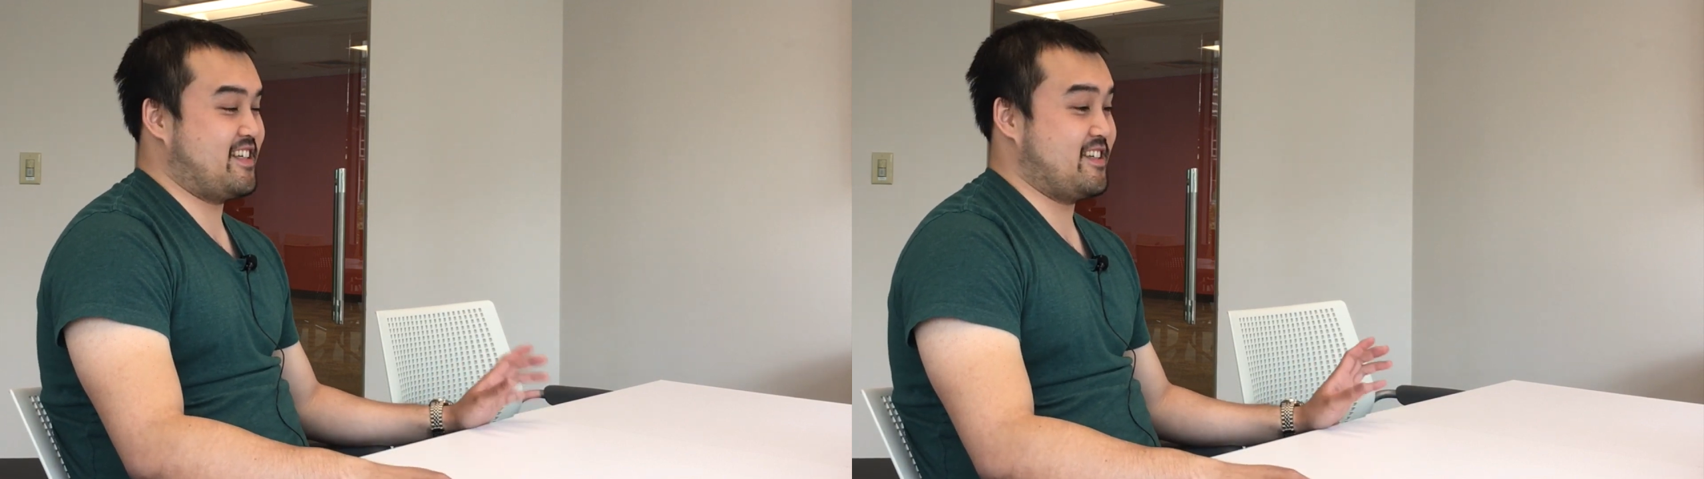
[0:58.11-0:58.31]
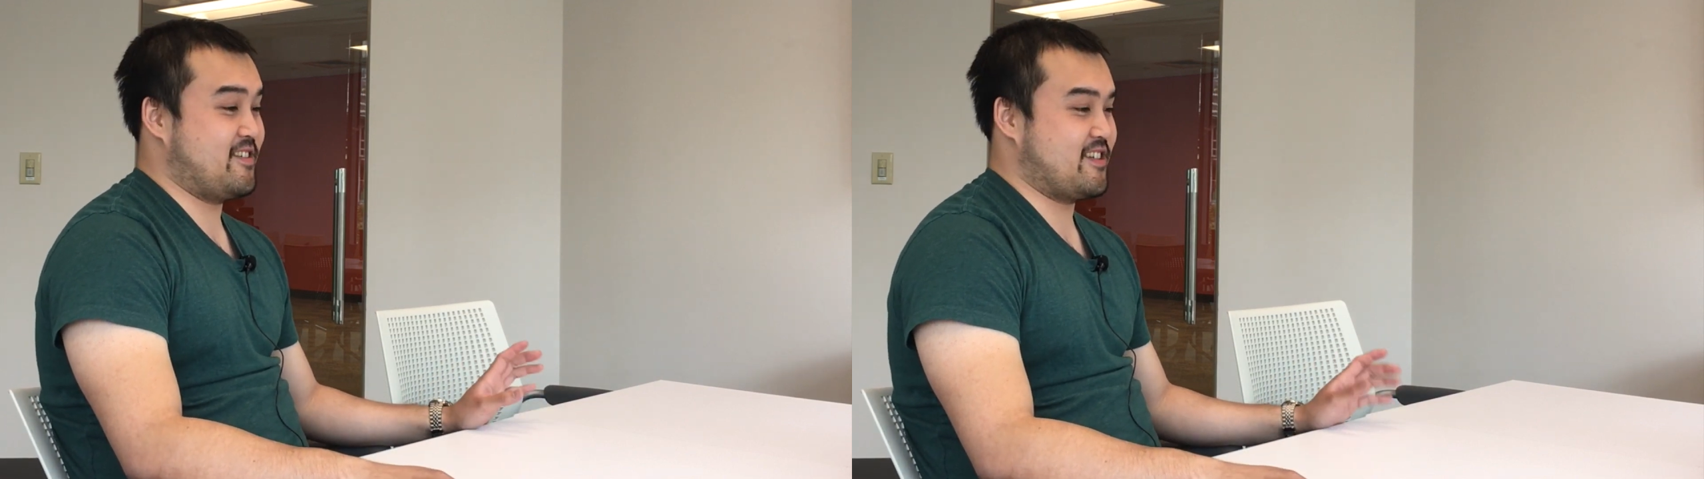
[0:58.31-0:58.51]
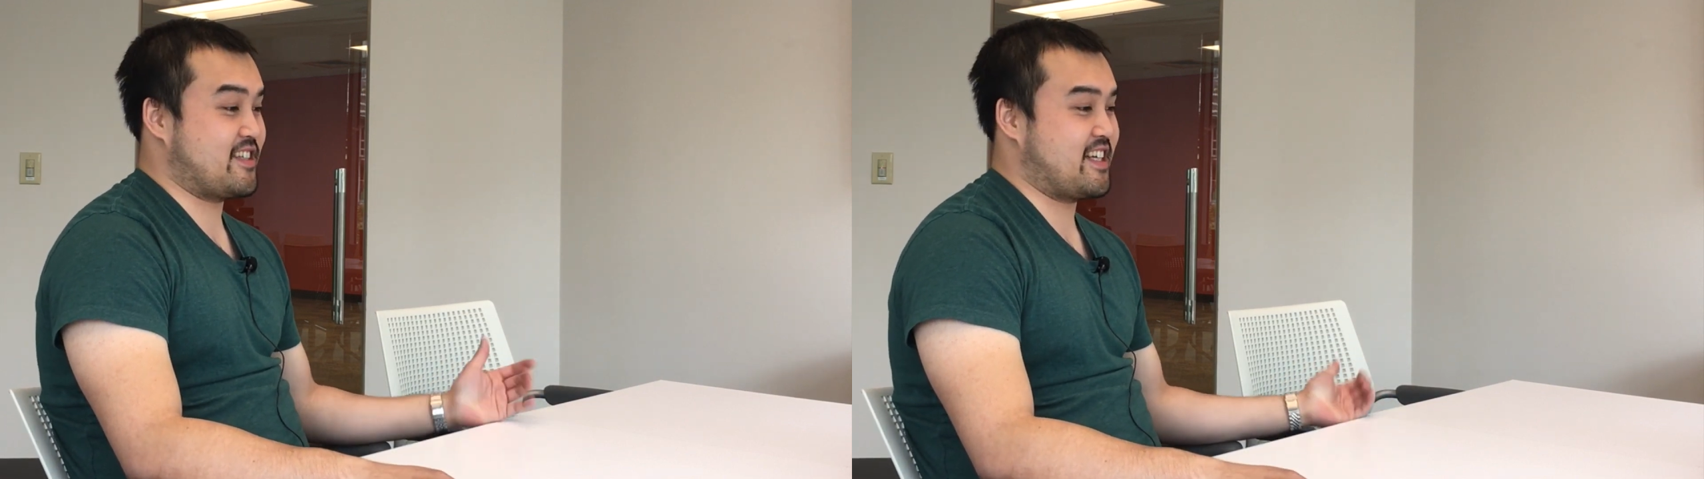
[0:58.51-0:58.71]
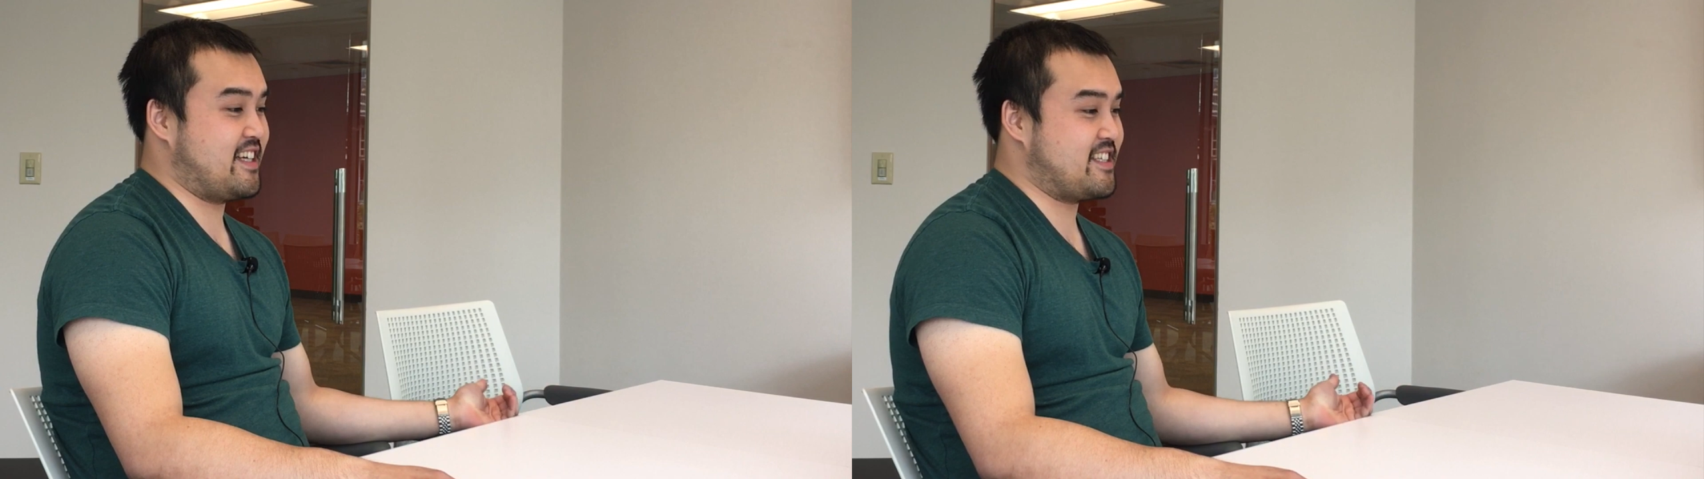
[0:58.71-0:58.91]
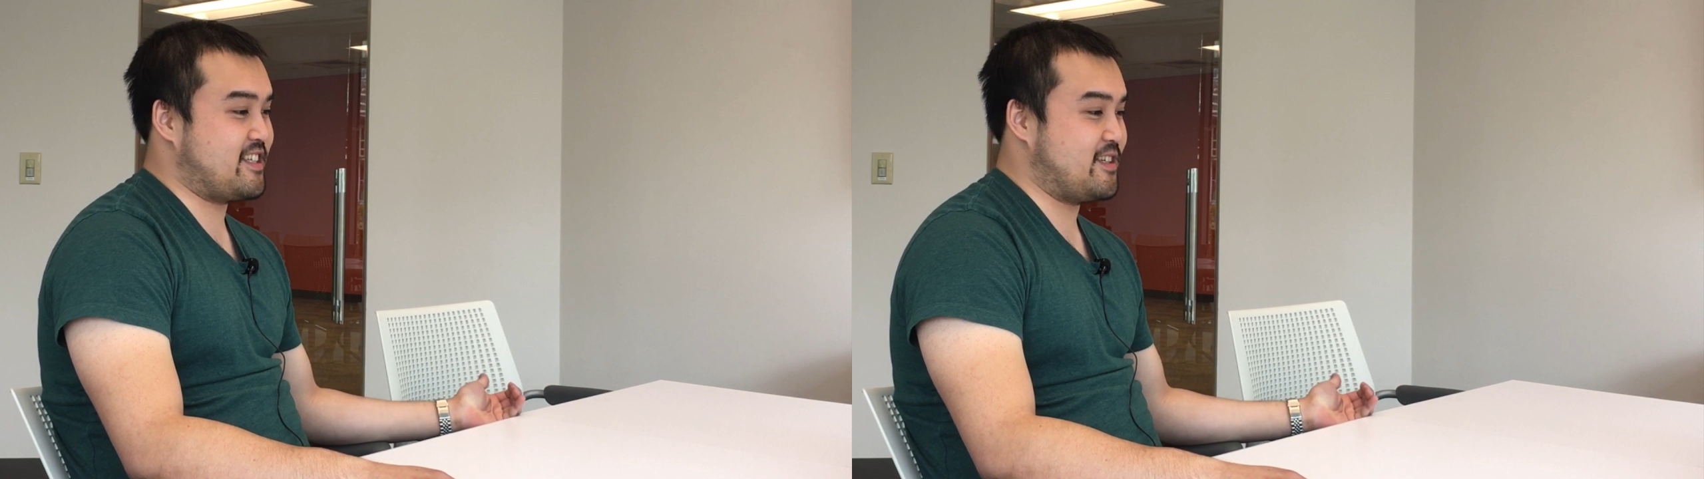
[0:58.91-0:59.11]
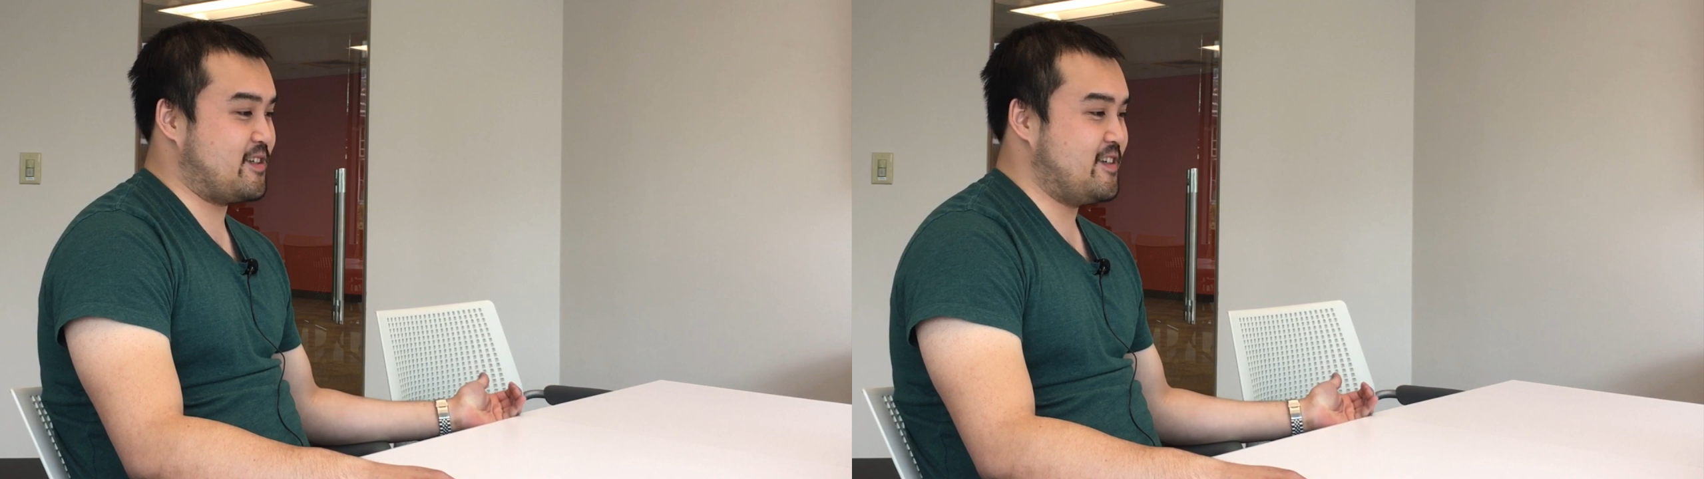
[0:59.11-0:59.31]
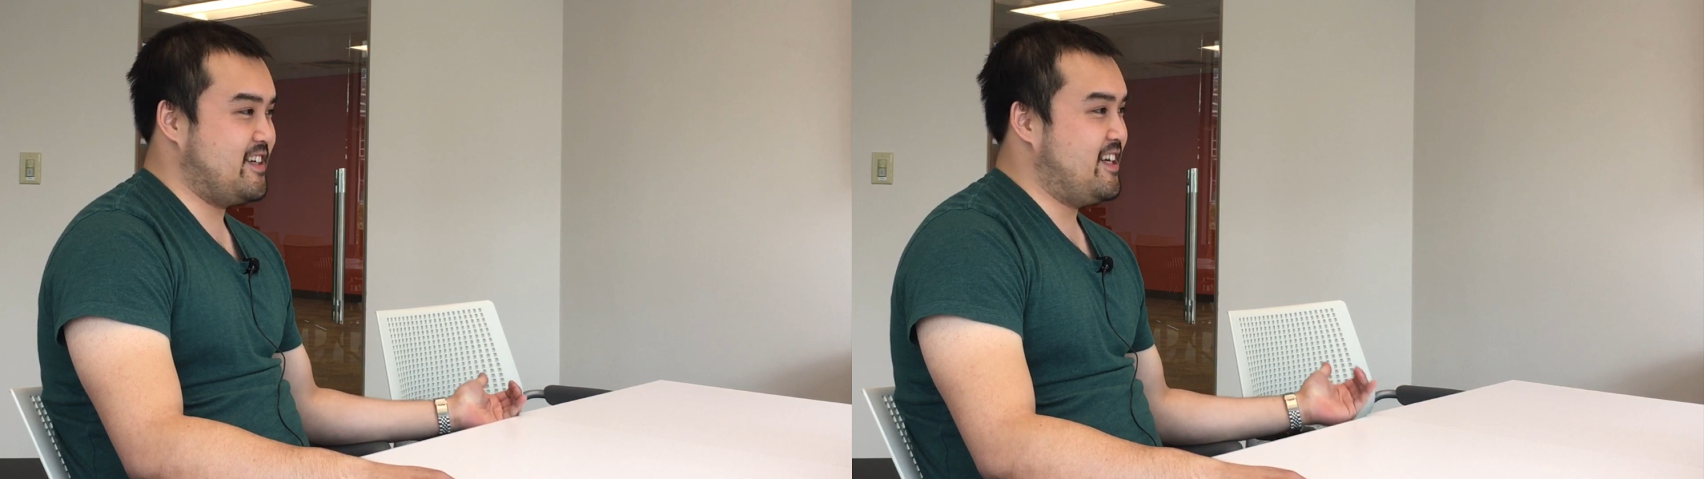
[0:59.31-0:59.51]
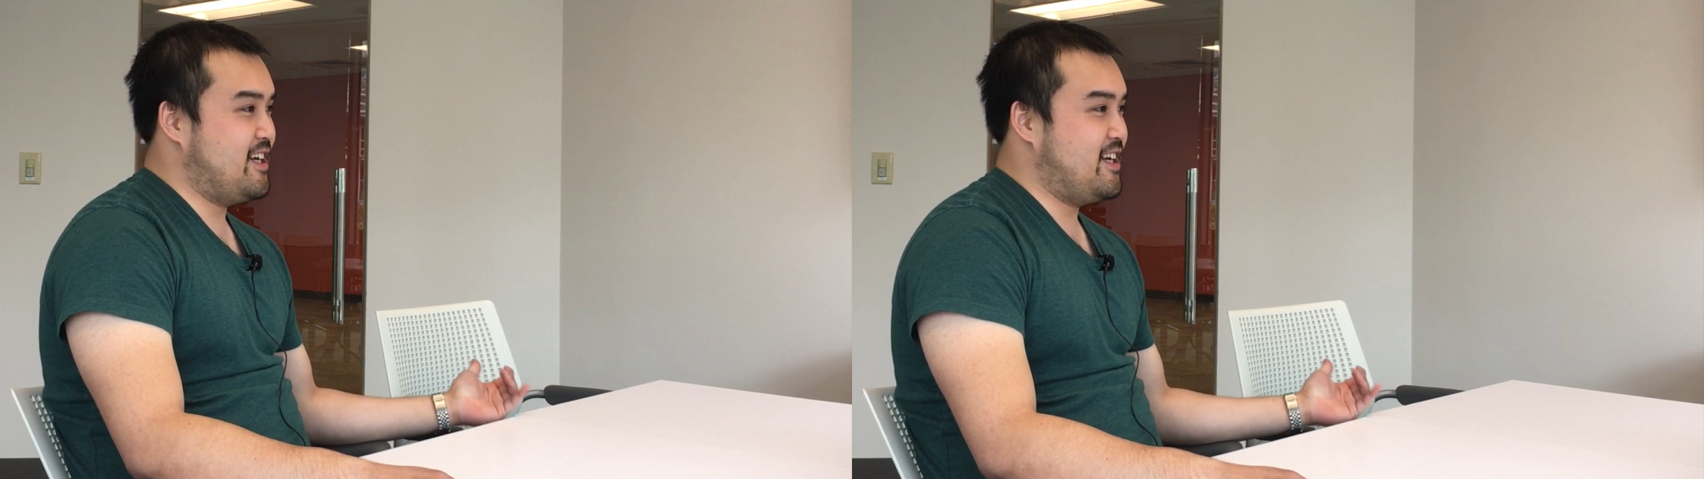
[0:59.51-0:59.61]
so I didn't know what I was getting into.